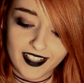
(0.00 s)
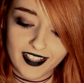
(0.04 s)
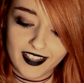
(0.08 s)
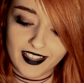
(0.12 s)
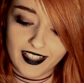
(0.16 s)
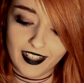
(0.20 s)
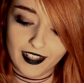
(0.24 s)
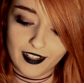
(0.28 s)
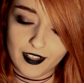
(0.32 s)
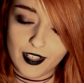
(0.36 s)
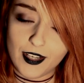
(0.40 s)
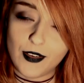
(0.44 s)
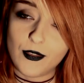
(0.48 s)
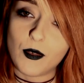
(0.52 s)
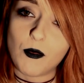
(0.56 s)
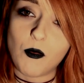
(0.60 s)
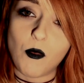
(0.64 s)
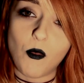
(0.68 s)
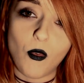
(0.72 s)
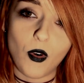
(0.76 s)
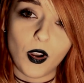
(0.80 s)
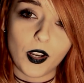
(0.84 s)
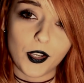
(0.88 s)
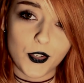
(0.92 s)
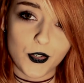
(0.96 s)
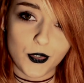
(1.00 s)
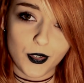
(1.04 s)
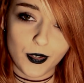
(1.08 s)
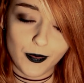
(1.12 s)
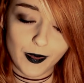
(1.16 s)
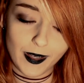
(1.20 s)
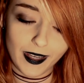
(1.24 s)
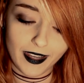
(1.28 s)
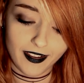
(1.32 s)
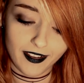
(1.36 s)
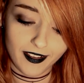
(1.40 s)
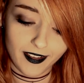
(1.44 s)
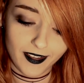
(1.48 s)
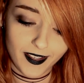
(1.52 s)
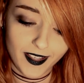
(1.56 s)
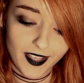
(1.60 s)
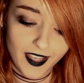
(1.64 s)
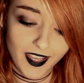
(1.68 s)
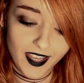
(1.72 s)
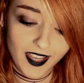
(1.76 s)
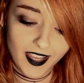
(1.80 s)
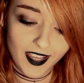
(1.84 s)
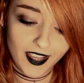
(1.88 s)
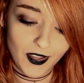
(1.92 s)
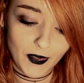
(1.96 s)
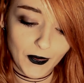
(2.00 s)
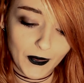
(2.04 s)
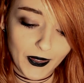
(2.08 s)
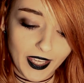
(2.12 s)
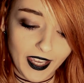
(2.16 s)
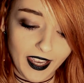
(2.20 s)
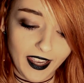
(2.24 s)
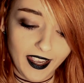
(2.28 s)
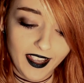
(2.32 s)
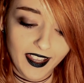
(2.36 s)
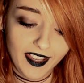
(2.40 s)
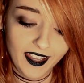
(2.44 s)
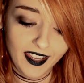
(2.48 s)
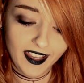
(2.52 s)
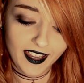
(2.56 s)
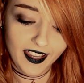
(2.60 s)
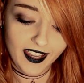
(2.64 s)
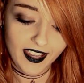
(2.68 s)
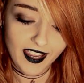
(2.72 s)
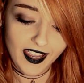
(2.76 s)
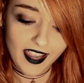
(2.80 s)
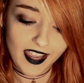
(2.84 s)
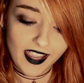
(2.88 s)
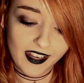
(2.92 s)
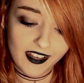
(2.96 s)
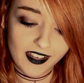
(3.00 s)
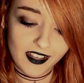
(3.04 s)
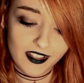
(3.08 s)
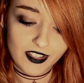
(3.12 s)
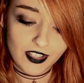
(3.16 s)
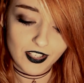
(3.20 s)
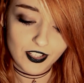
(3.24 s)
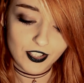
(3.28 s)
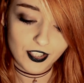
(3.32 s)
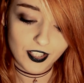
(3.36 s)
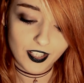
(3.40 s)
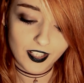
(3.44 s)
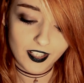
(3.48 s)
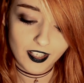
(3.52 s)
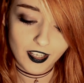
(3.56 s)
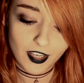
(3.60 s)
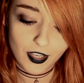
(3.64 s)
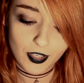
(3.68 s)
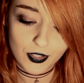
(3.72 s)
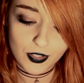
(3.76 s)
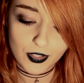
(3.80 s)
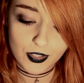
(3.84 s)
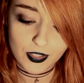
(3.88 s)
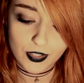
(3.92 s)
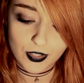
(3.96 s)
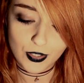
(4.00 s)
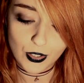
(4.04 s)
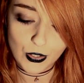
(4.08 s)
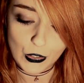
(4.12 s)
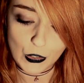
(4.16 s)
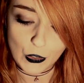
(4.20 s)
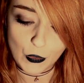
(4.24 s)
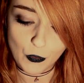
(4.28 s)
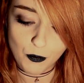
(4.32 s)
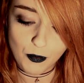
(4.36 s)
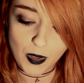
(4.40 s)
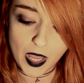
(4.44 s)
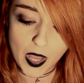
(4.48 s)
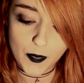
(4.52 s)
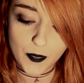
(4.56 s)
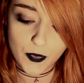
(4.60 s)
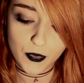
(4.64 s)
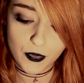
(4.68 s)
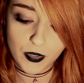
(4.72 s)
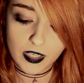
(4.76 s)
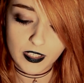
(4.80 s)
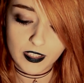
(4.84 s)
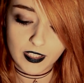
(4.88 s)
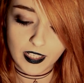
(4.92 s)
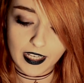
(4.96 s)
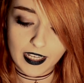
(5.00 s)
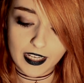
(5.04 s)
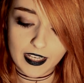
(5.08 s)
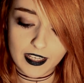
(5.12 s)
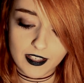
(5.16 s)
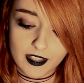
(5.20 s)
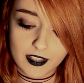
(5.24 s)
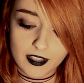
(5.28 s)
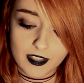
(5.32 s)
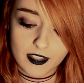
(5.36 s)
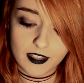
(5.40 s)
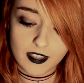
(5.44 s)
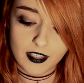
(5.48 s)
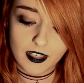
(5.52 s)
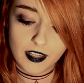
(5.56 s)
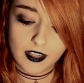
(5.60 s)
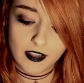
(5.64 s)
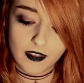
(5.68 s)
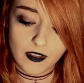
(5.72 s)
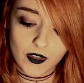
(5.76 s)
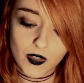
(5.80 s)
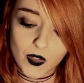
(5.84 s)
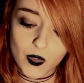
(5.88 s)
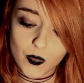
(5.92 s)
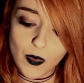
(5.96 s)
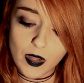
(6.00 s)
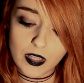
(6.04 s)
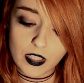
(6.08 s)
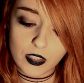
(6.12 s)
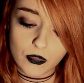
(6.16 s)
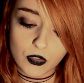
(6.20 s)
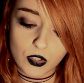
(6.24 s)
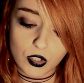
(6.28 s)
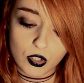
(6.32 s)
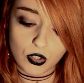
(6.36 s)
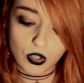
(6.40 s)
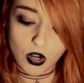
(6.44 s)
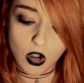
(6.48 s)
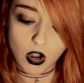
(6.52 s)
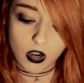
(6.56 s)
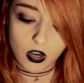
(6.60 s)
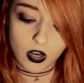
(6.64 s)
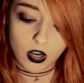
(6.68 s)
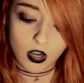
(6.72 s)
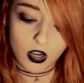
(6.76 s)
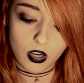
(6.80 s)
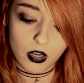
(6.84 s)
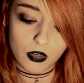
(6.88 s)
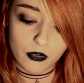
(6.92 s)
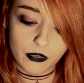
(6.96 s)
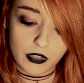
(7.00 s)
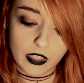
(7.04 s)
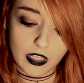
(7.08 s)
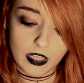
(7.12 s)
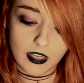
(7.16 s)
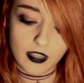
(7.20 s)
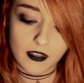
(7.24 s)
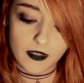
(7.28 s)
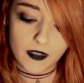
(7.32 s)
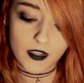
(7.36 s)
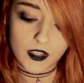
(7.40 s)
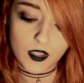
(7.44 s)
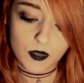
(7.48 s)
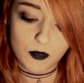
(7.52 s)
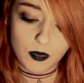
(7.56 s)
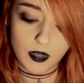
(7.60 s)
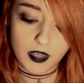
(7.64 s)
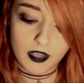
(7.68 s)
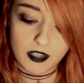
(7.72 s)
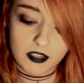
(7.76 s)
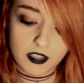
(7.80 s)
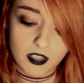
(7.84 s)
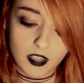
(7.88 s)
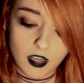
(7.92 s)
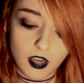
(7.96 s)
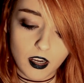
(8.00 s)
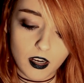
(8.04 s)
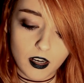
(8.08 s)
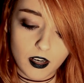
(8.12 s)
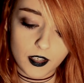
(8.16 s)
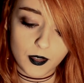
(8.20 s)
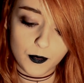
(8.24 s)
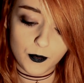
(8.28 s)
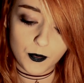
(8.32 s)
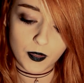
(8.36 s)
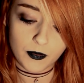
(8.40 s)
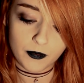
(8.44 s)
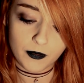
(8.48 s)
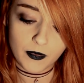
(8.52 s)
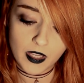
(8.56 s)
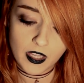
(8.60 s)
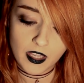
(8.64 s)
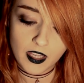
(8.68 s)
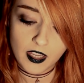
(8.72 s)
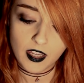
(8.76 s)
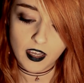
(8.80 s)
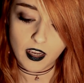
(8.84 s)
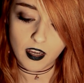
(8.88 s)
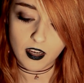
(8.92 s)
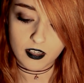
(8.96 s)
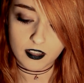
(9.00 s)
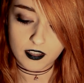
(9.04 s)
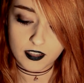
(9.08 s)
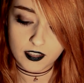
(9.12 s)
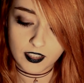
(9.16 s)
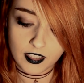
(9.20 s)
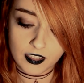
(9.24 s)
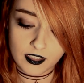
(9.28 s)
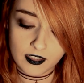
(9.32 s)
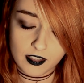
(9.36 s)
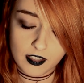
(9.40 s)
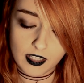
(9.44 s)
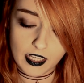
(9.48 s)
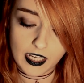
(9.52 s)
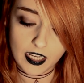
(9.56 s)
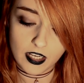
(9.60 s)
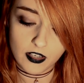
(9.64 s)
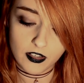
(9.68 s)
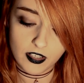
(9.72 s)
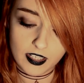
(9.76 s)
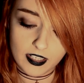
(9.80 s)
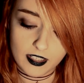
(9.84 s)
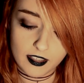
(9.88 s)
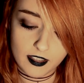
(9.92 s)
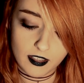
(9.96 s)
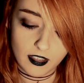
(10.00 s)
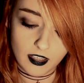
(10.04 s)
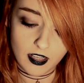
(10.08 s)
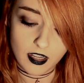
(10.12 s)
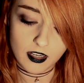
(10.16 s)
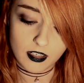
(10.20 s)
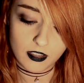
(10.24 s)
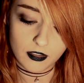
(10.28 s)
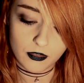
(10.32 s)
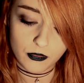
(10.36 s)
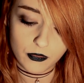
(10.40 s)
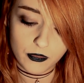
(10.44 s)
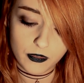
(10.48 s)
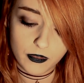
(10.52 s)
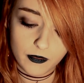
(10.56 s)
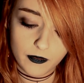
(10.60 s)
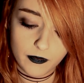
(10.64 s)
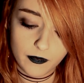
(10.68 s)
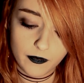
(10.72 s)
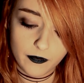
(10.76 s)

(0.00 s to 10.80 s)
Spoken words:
There's even more trivia. Okay, in addition to peppery tastes, the smell of strong coffee and the spice cardamom are scents Aries love.